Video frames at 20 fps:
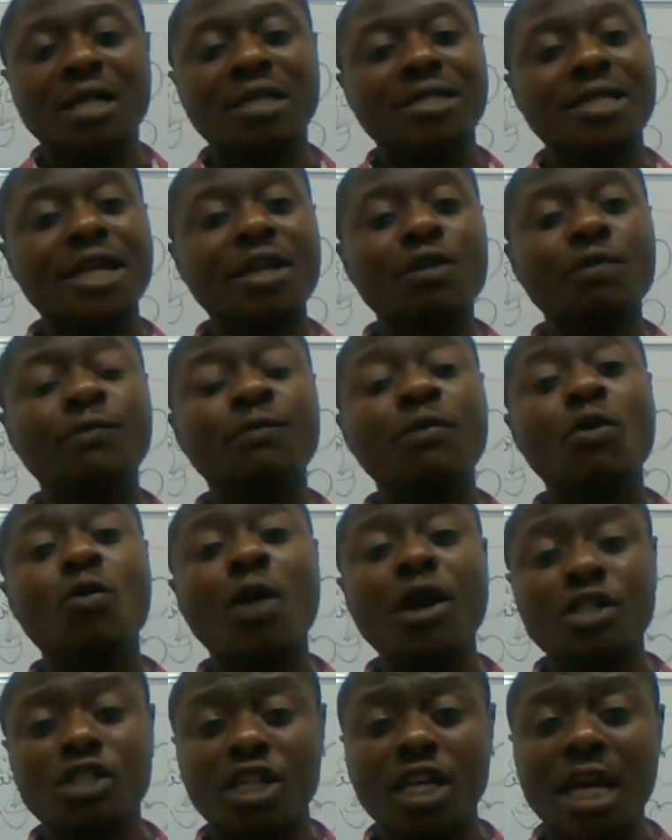Thank you for
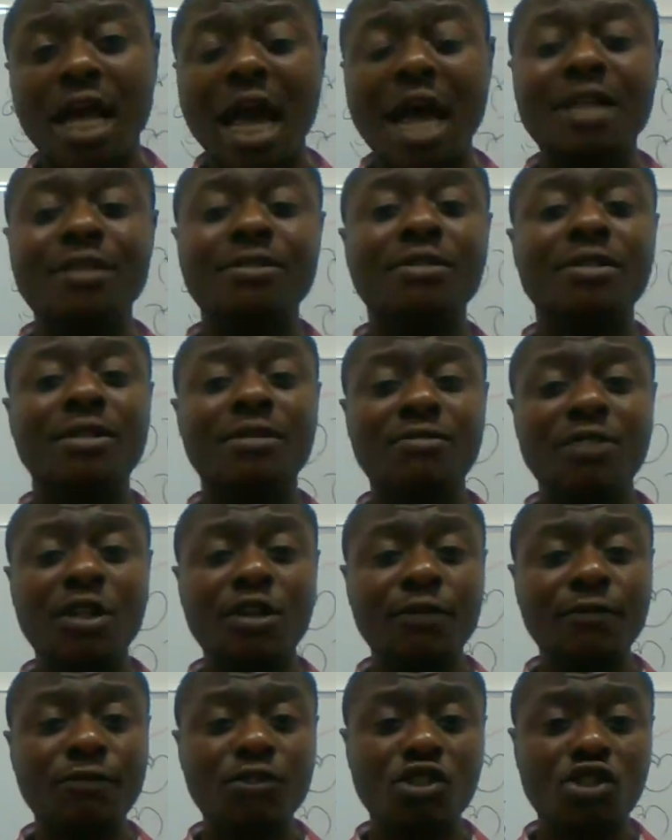watching and thank
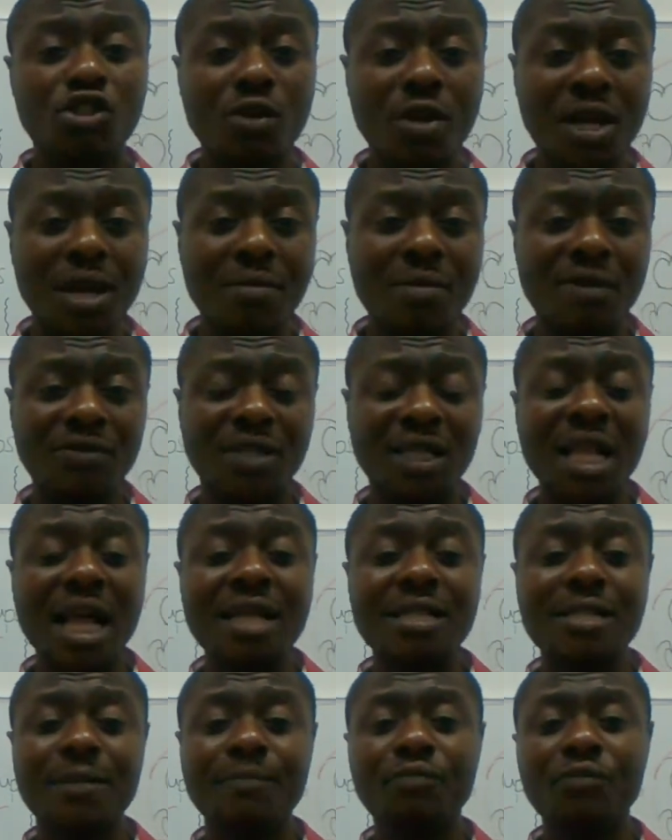you for joining my
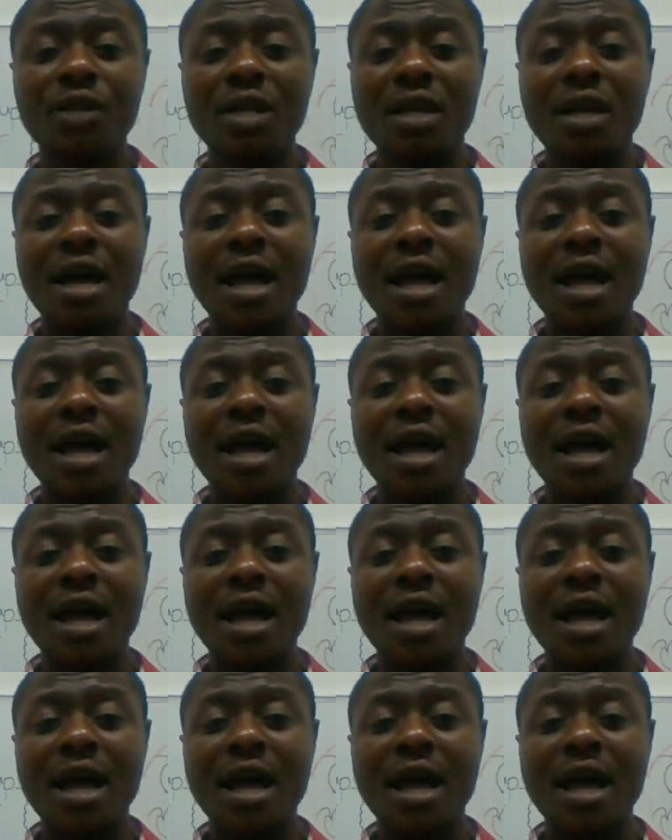class.